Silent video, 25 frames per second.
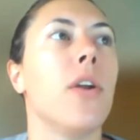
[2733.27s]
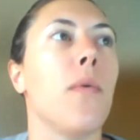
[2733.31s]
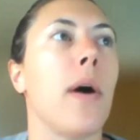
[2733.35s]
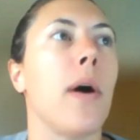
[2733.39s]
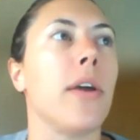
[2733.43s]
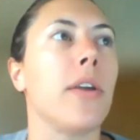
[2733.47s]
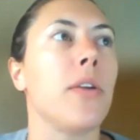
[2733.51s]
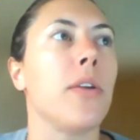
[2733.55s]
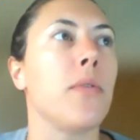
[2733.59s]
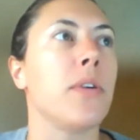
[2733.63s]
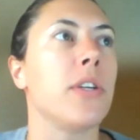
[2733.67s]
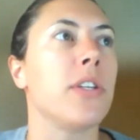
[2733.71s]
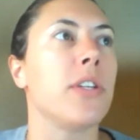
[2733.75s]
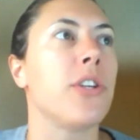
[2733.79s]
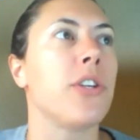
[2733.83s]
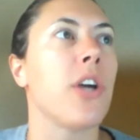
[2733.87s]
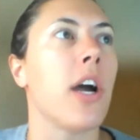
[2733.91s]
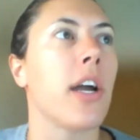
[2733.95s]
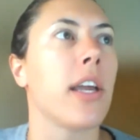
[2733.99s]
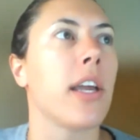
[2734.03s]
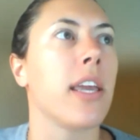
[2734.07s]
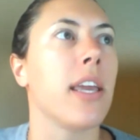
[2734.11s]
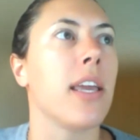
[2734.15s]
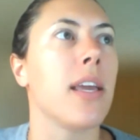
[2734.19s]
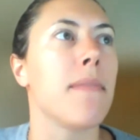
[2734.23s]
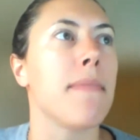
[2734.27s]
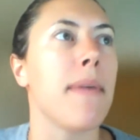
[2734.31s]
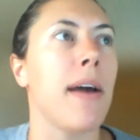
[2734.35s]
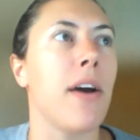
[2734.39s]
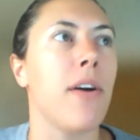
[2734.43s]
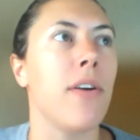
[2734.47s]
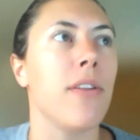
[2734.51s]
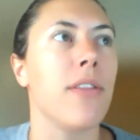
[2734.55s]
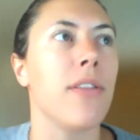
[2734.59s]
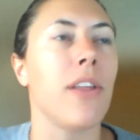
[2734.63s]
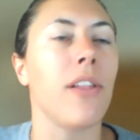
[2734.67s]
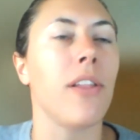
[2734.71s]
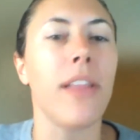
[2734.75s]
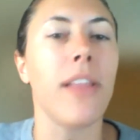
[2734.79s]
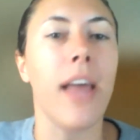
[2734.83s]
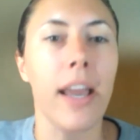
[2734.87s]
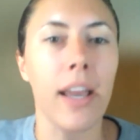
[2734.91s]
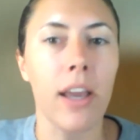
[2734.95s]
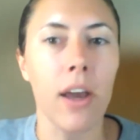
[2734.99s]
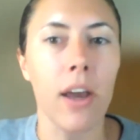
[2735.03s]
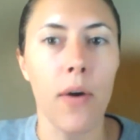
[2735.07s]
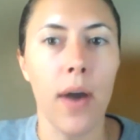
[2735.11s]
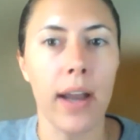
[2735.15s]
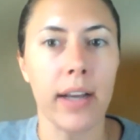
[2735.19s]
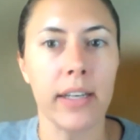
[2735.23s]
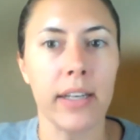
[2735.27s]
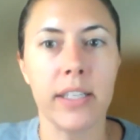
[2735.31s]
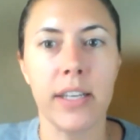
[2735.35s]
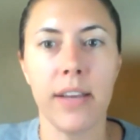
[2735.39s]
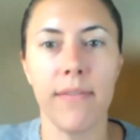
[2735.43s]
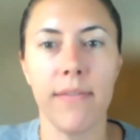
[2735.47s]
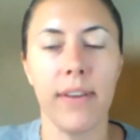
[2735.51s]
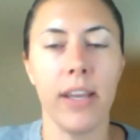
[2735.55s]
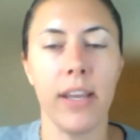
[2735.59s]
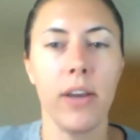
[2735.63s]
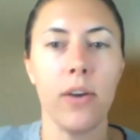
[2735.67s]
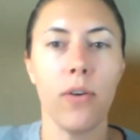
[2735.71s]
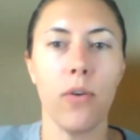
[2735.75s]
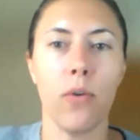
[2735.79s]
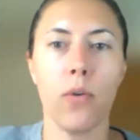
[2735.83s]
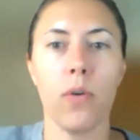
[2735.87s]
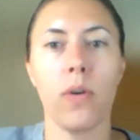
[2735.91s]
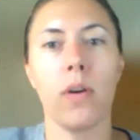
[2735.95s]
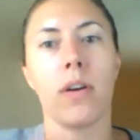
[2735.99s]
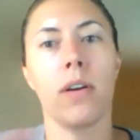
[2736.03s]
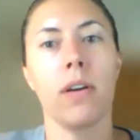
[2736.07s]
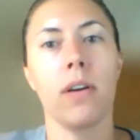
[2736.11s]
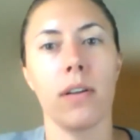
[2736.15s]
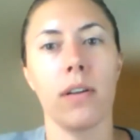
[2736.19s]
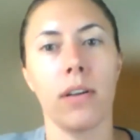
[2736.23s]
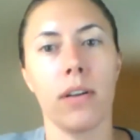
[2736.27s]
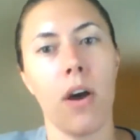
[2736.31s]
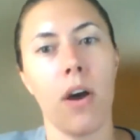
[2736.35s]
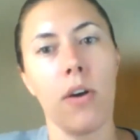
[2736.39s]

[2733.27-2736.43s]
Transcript: while you were talking about the Lego activity or